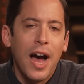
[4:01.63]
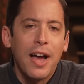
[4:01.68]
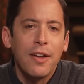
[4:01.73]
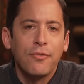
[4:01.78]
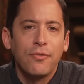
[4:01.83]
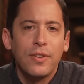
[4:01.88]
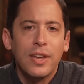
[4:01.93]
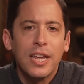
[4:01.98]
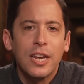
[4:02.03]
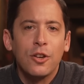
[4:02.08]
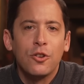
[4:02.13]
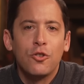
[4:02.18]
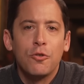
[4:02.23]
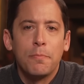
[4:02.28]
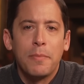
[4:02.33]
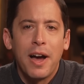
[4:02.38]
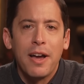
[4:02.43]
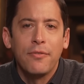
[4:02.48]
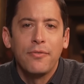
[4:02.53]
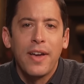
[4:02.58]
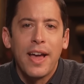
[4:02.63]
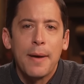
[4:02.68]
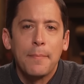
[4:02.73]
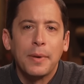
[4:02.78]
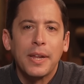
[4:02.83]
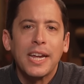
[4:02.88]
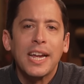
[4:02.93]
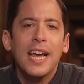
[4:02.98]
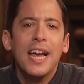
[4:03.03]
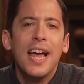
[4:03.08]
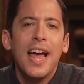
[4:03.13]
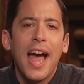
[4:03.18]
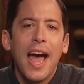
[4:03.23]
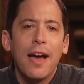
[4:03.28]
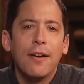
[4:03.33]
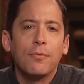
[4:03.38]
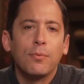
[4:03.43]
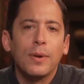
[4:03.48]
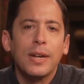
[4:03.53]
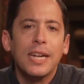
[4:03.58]
I feed to my family
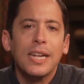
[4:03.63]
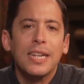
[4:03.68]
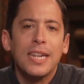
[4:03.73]
every